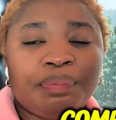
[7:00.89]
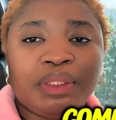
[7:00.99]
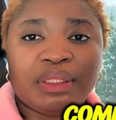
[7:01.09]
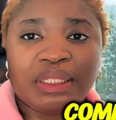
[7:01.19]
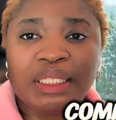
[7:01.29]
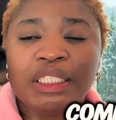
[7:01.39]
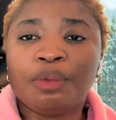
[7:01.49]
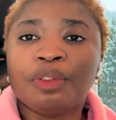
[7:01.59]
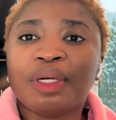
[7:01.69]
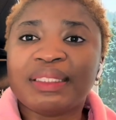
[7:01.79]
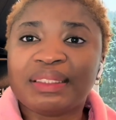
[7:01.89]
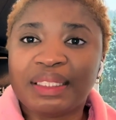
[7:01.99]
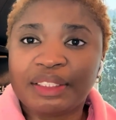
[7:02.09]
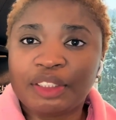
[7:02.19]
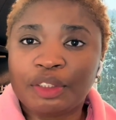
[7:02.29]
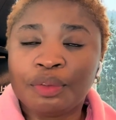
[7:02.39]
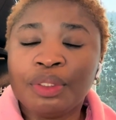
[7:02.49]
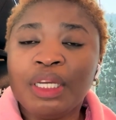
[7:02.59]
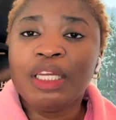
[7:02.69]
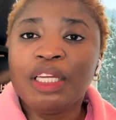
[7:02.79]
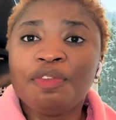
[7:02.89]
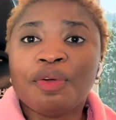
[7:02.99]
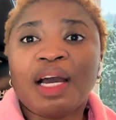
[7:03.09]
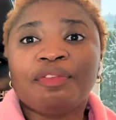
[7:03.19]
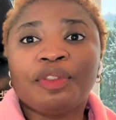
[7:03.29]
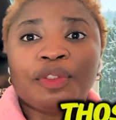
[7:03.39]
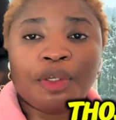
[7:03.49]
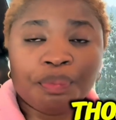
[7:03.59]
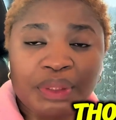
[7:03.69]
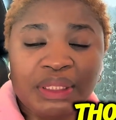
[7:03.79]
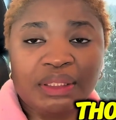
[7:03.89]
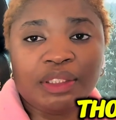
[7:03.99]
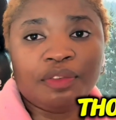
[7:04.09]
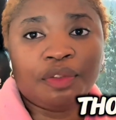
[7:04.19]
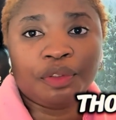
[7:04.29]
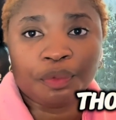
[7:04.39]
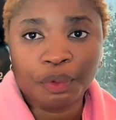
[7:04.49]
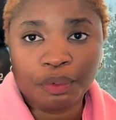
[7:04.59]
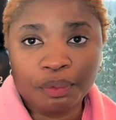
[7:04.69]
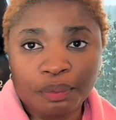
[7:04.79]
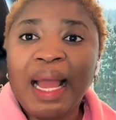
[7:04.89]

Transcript: because again, they want to assess you if you have those competencies for the role.